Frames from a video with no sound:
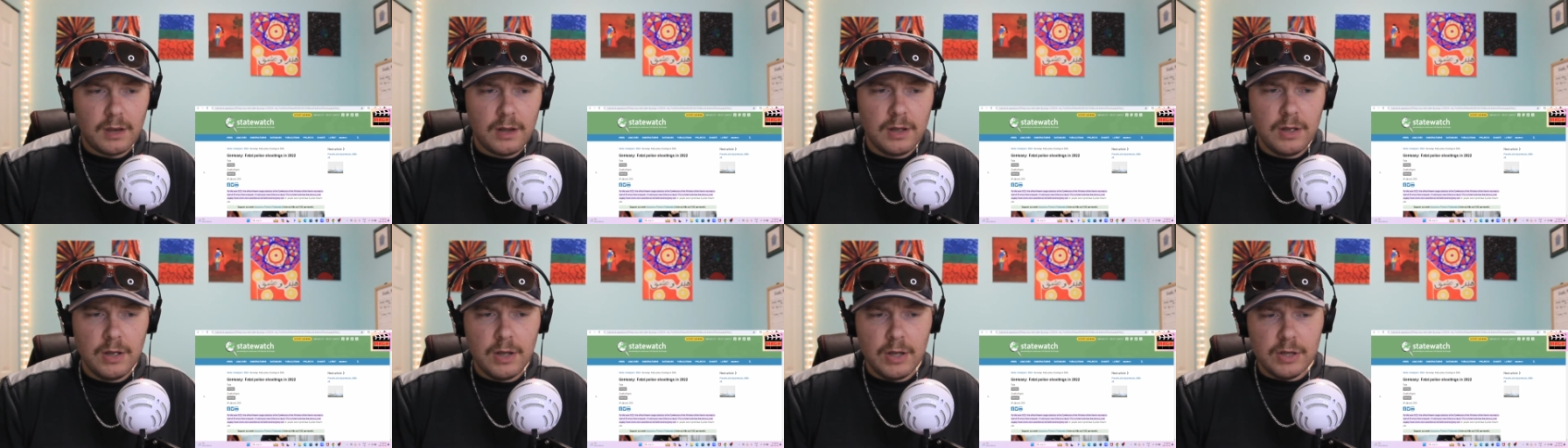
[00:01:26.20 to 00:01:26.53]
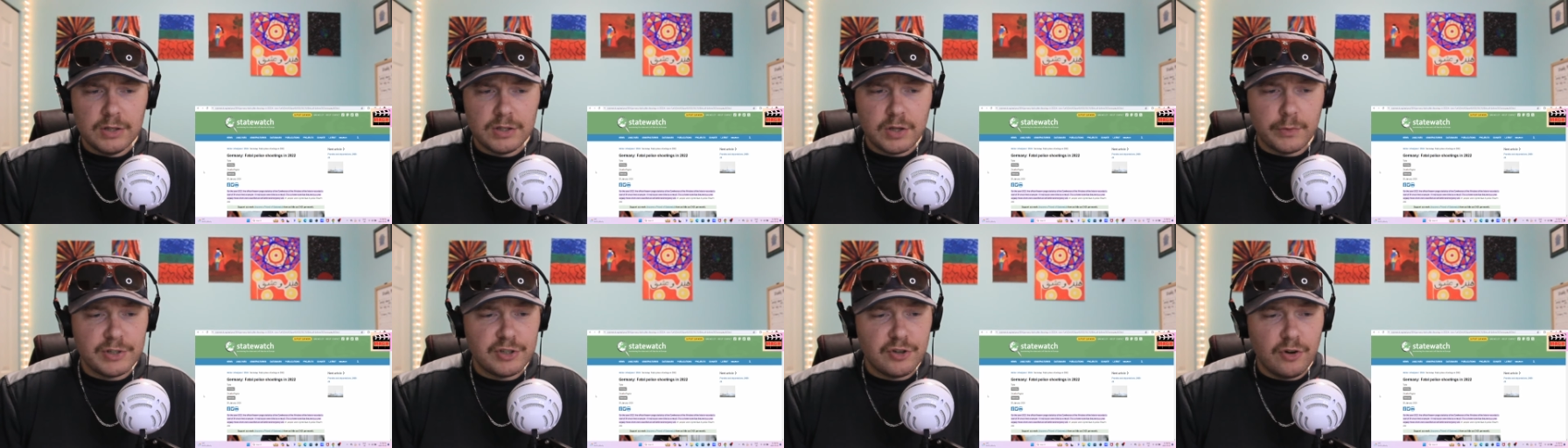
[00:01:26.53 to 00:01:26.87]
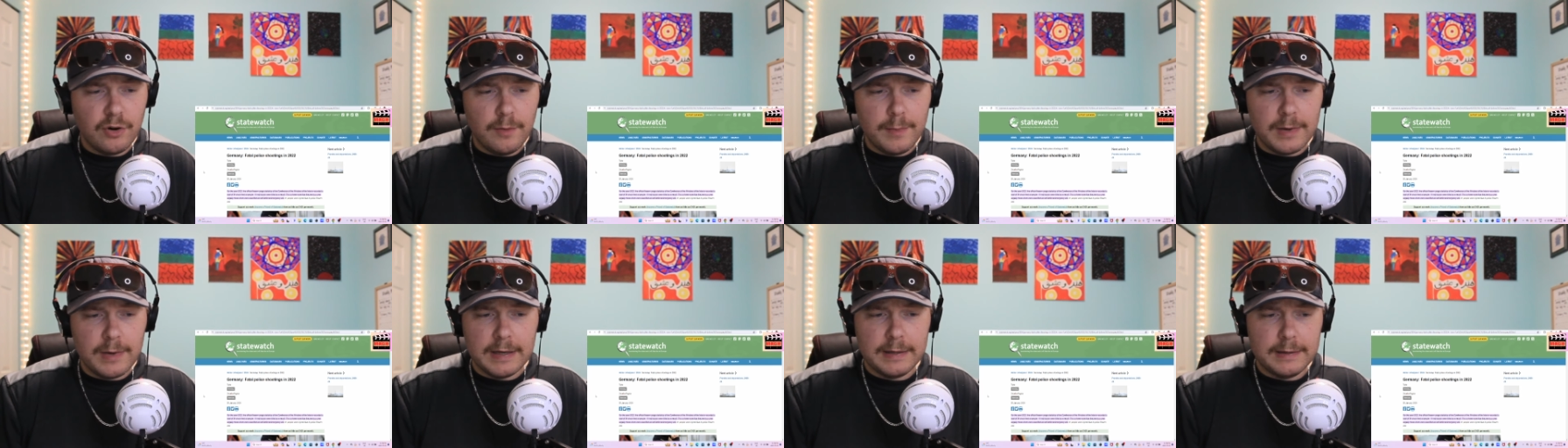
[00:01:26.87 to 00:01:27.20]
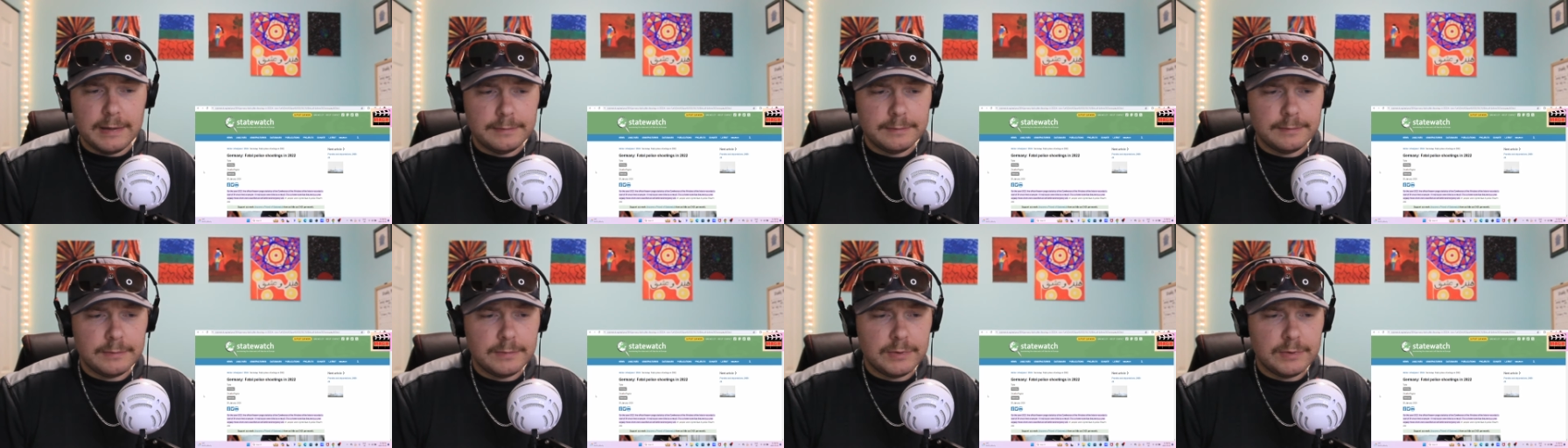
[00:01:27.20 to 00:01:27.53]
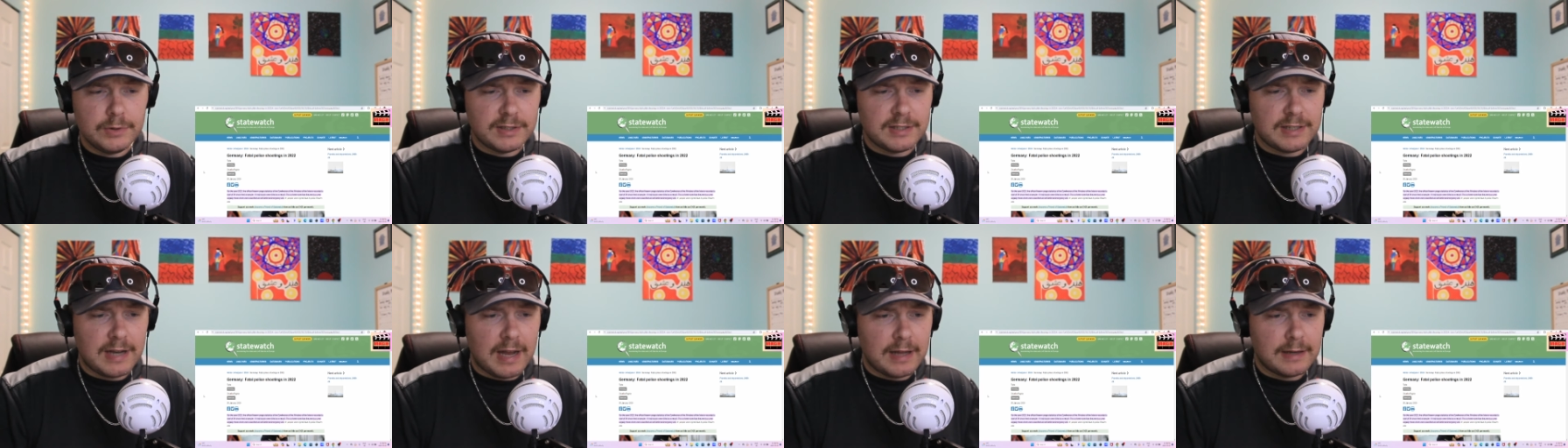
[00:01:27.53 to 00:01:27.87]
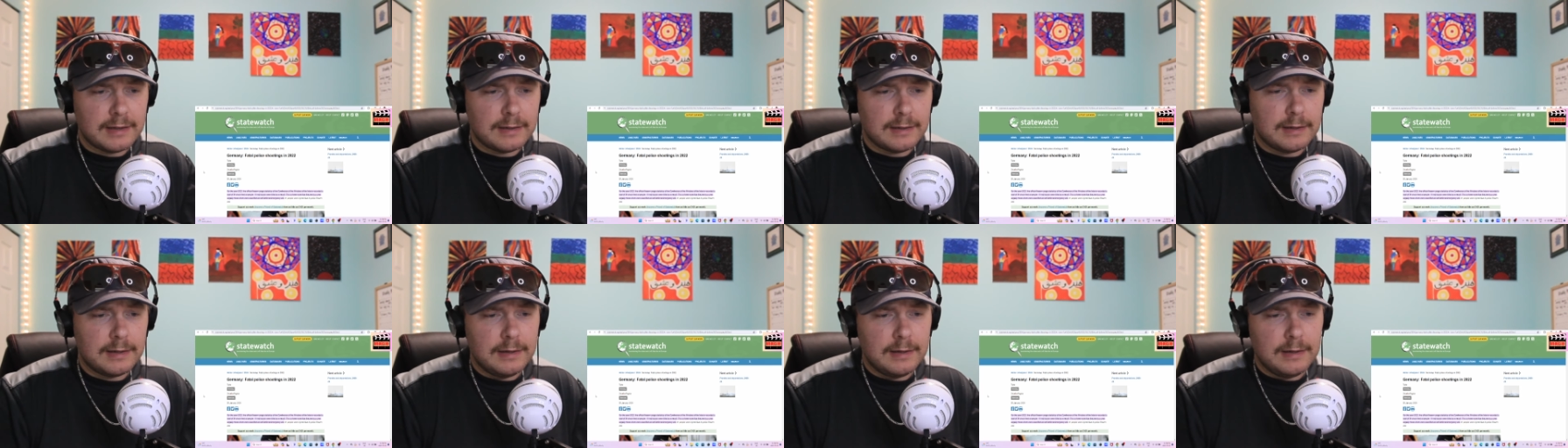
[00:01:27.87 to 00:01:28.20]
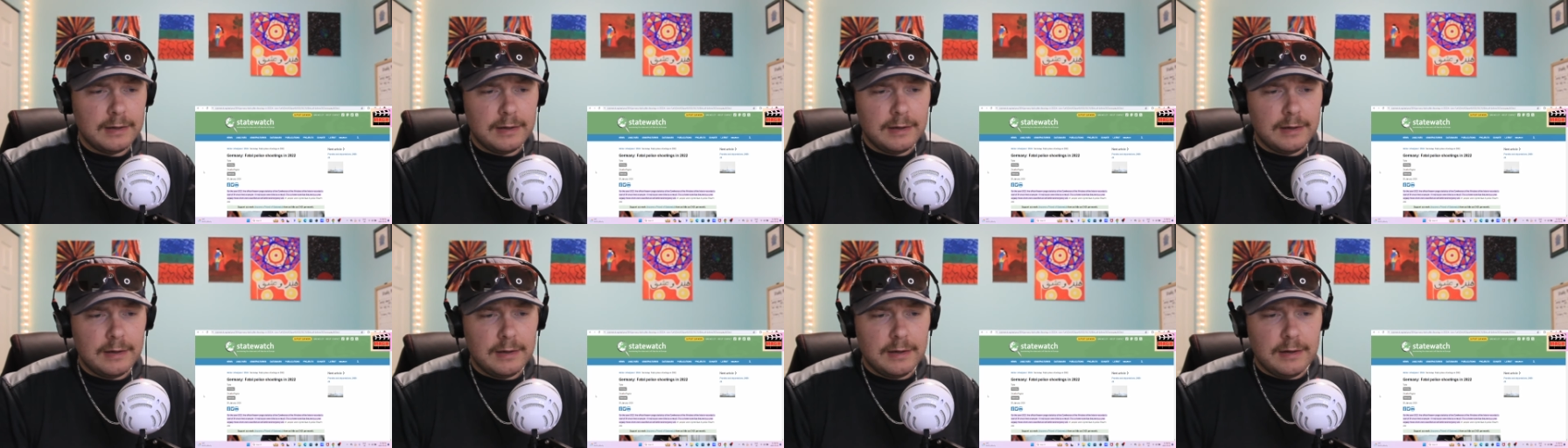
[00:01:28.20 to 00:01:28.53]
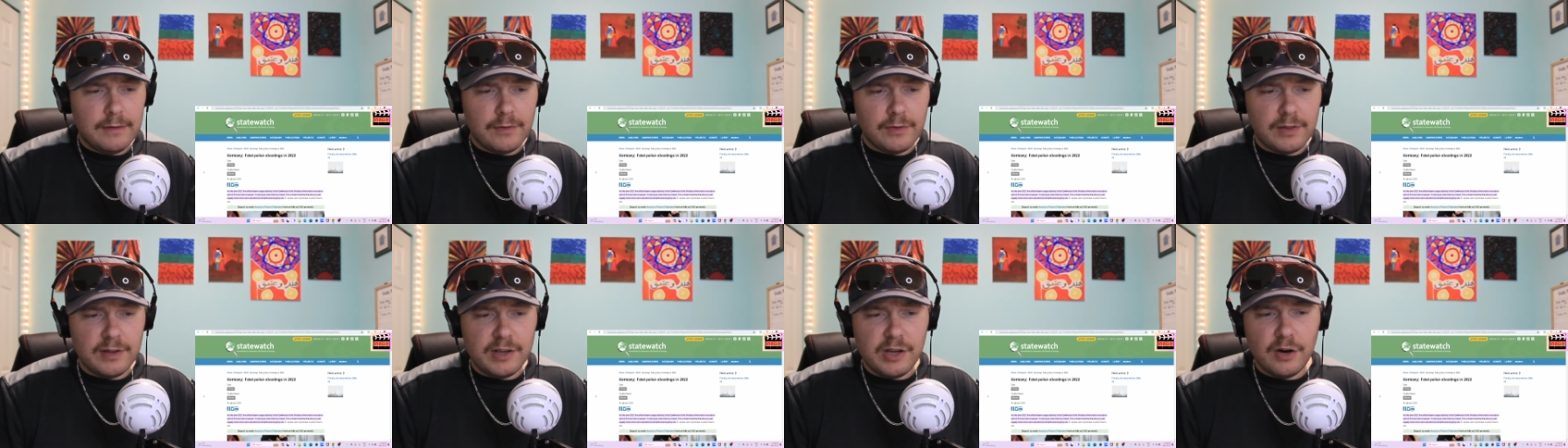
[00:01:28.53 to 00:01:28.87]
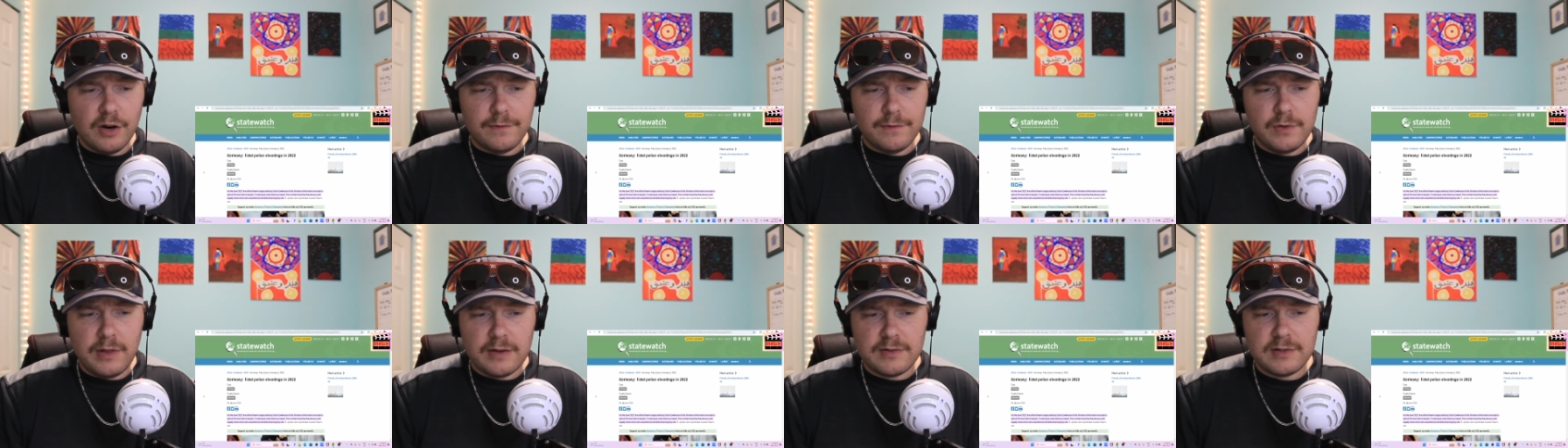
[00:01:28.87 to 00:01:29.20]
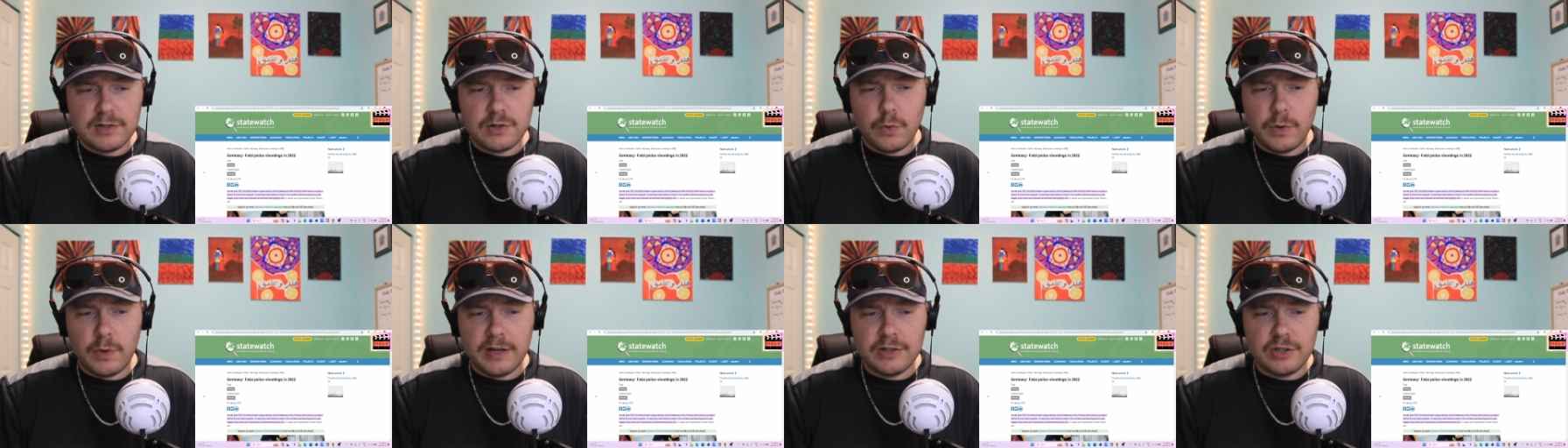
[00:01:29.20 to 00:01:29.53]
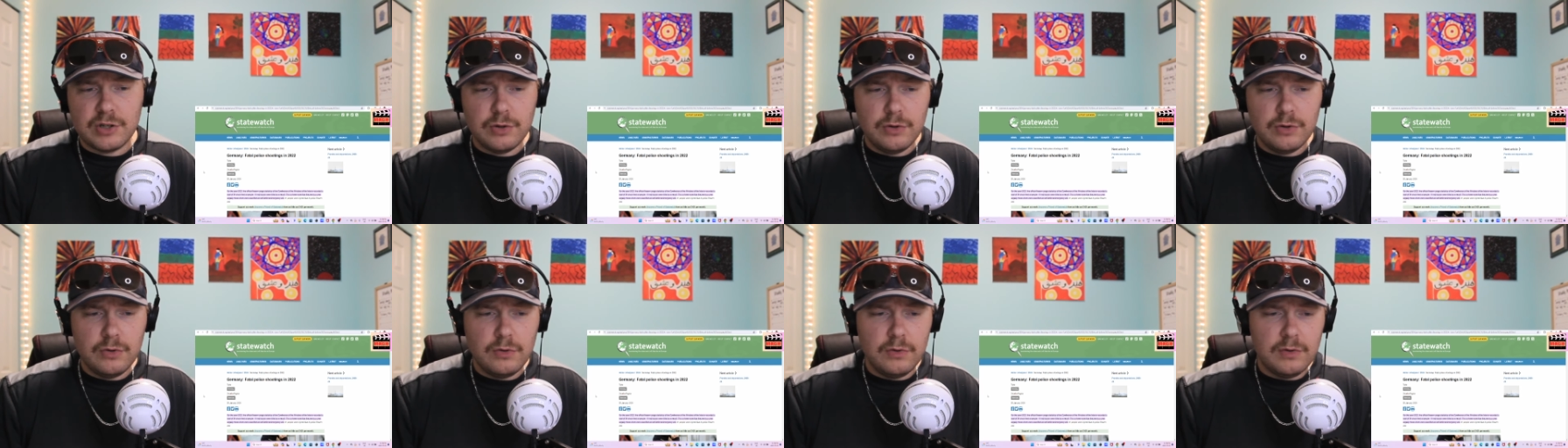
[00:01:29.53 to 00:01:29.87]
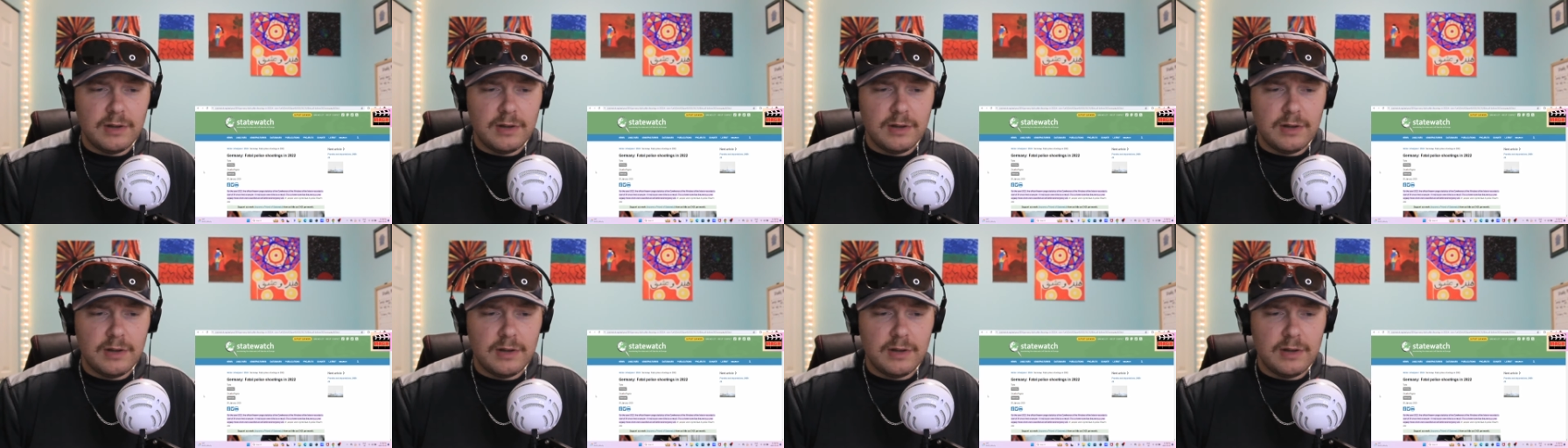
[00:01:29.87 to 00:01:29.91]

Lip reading: So in Germany, Deutschland, for the year of 2022,